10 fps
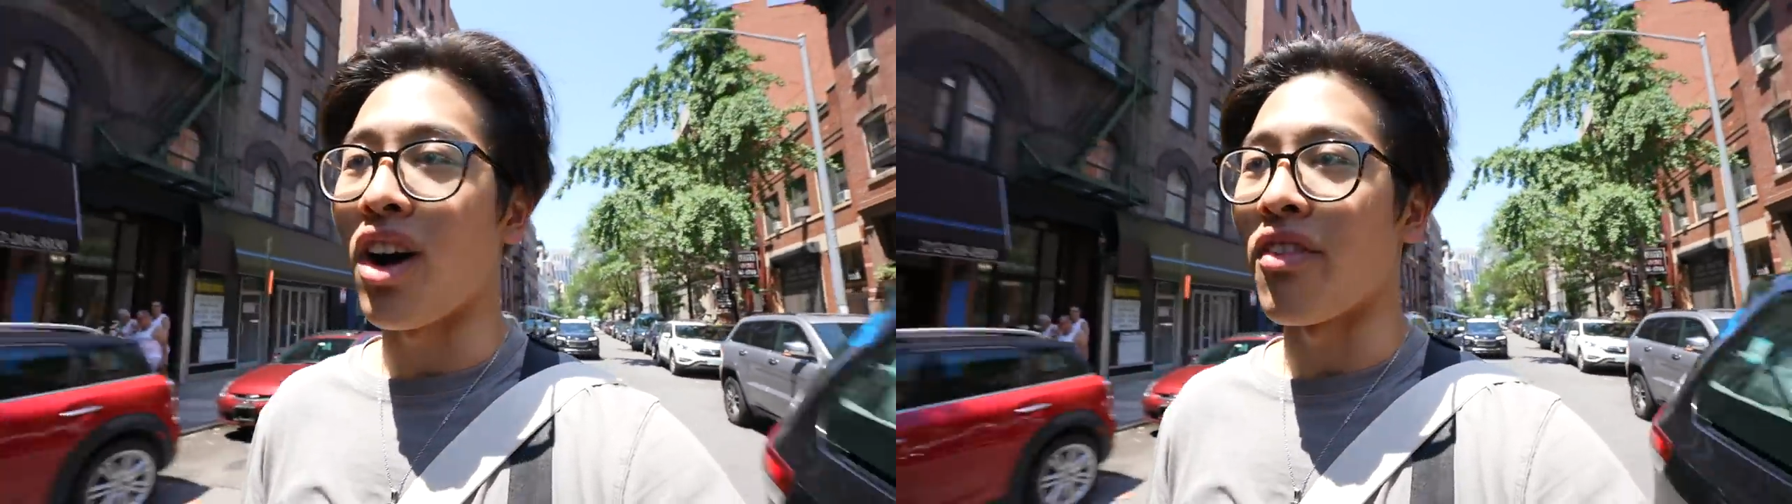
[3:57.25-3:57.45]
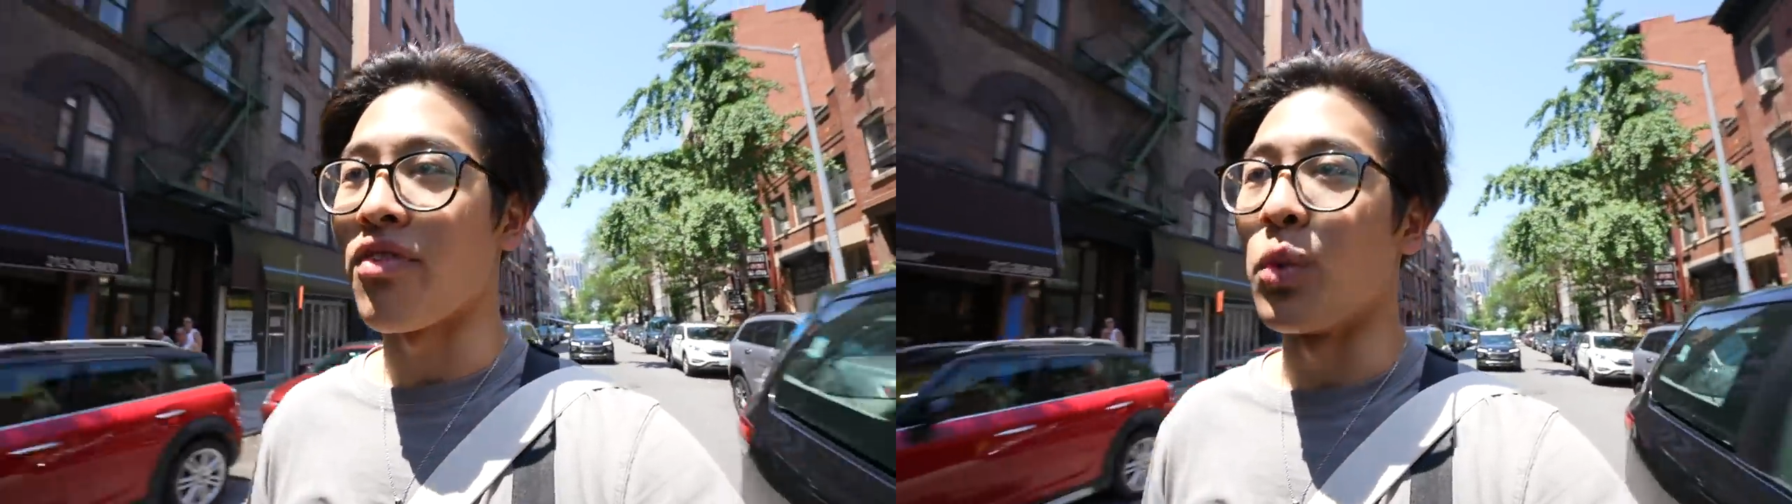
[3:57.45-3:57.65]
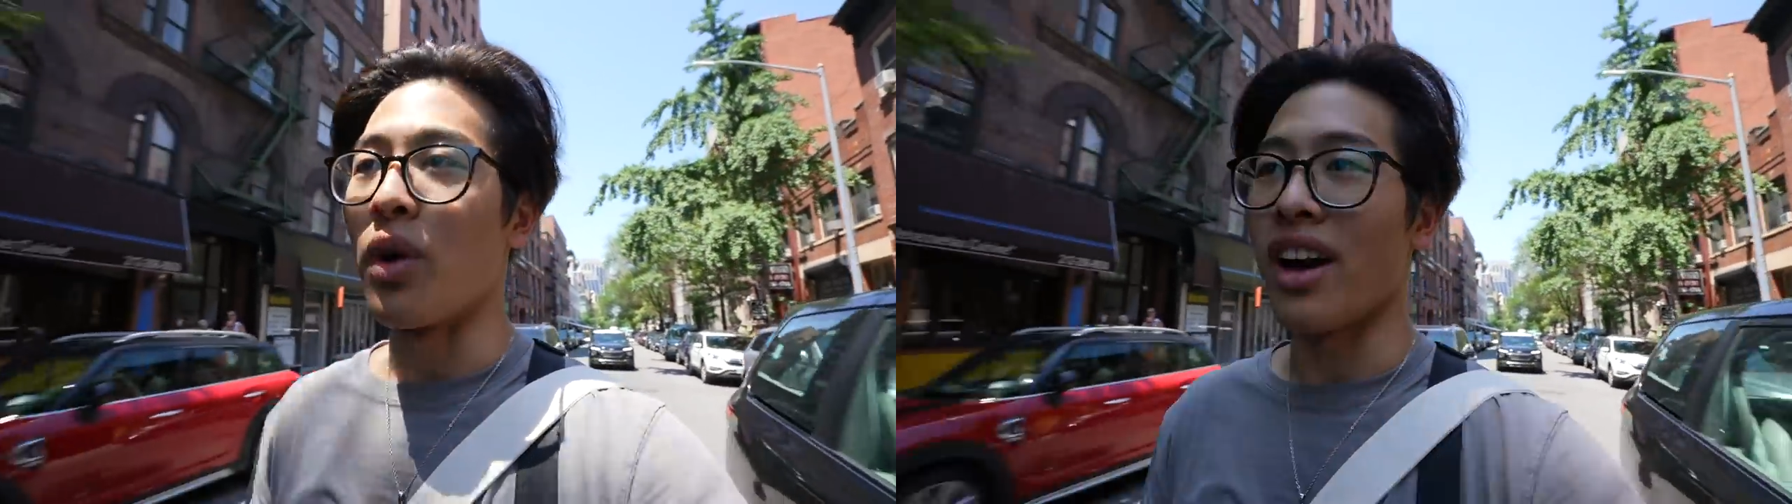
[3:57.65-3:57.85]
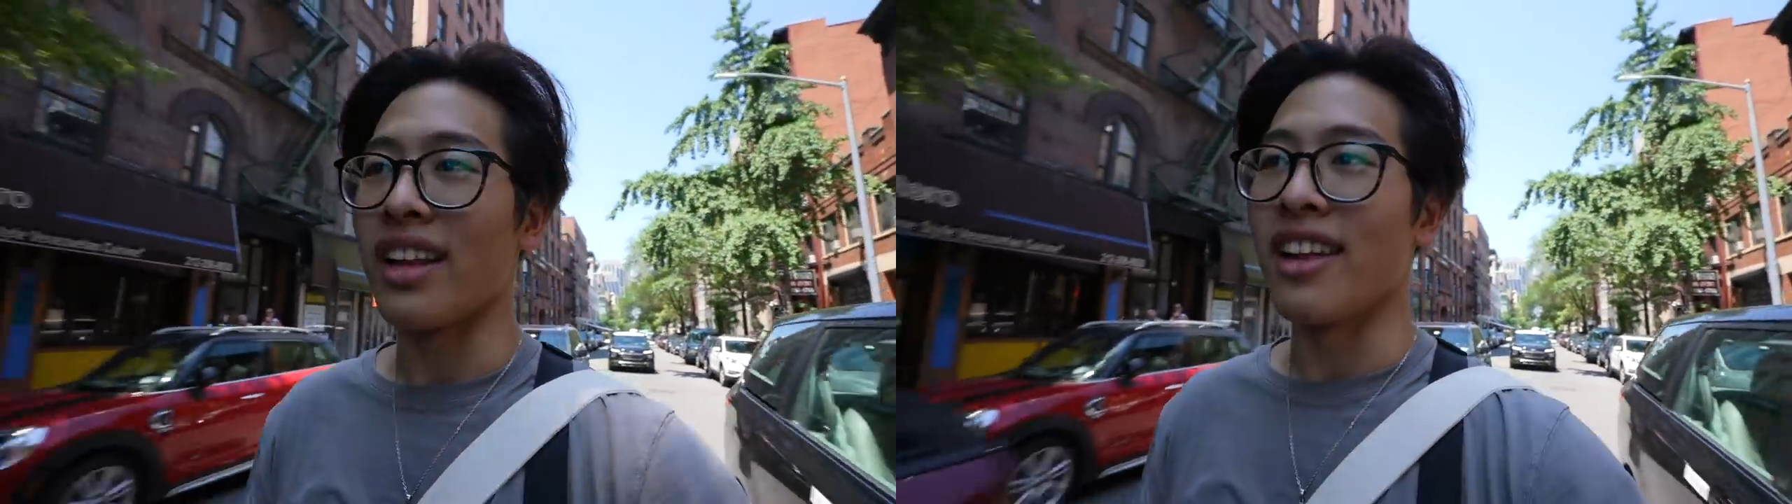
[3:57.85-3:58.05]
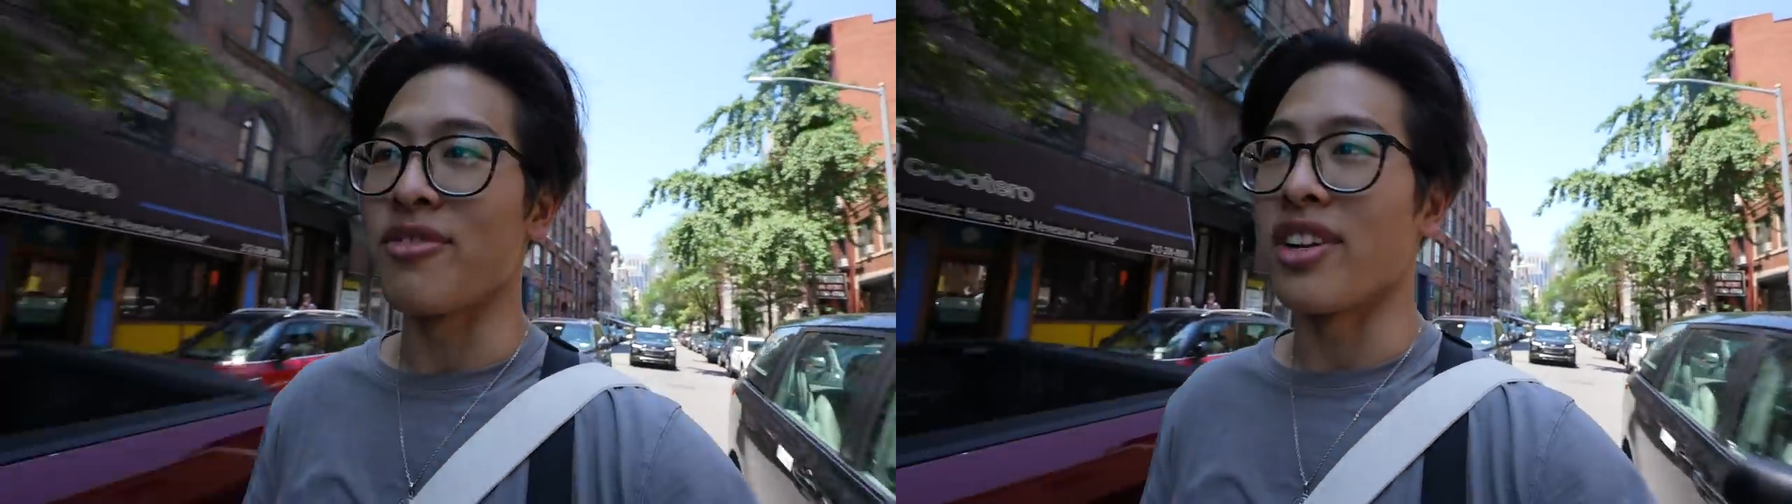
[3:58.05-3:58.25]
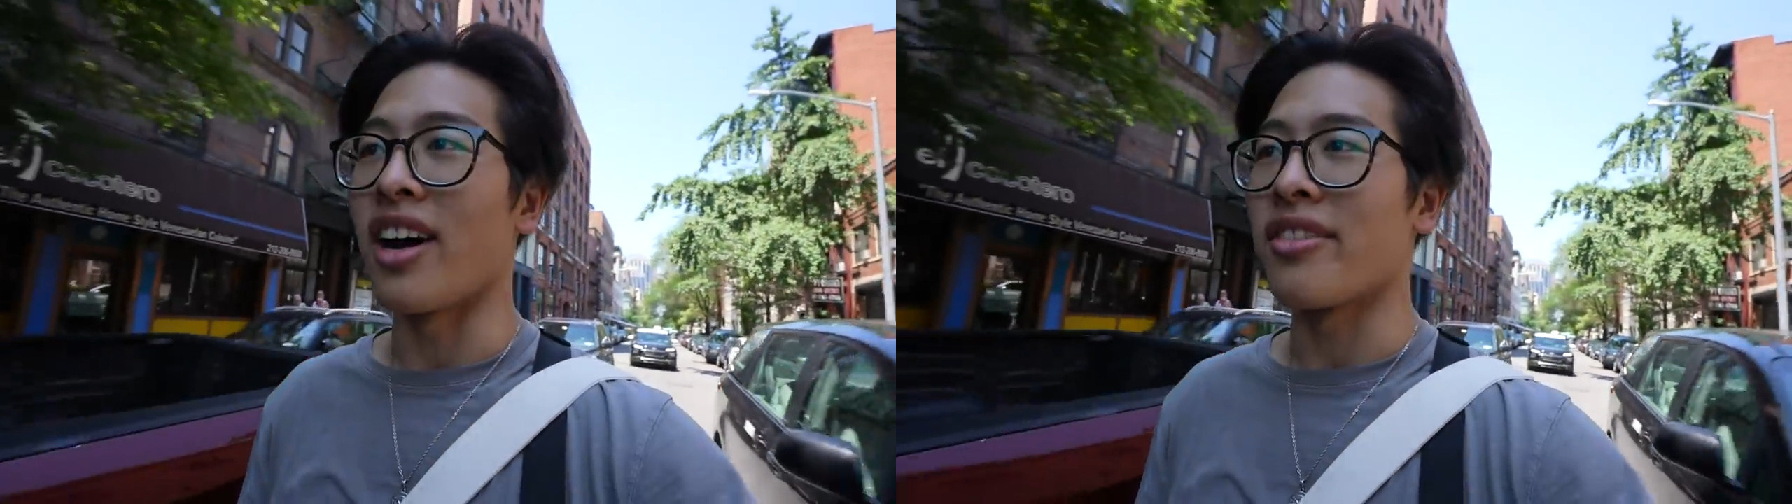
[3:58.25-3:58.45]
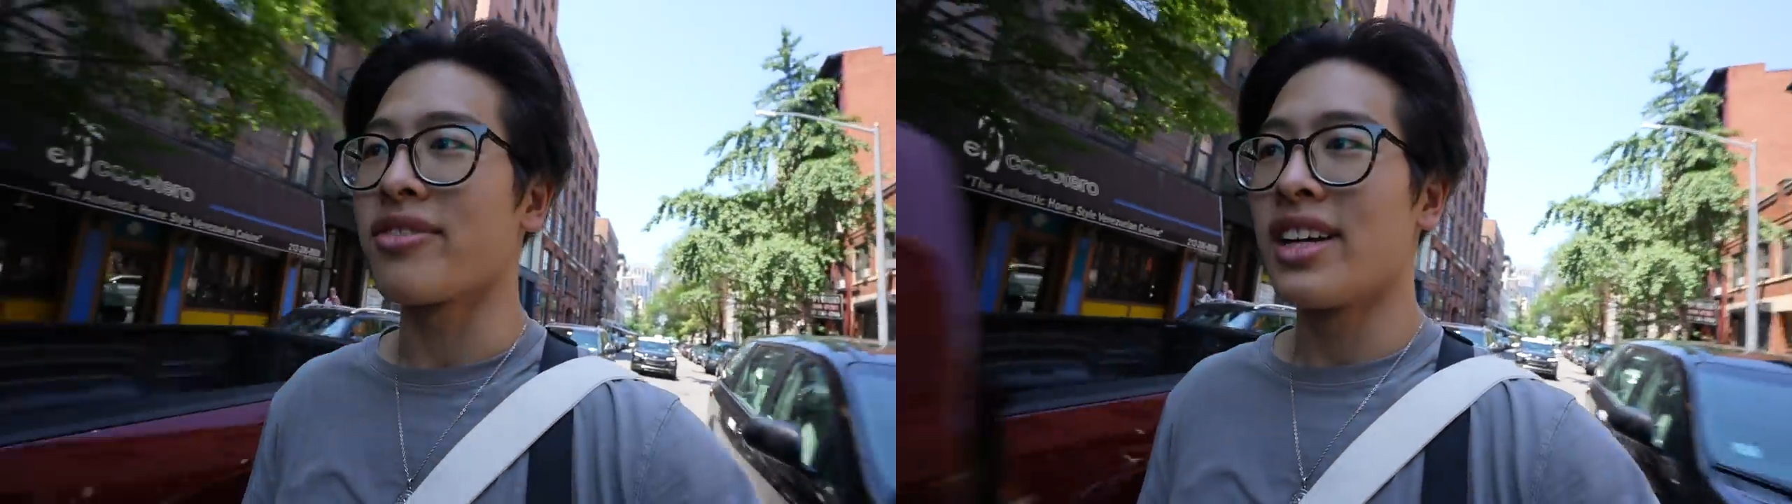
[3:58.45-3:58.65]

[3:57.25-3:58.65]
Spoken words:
off from where I left off.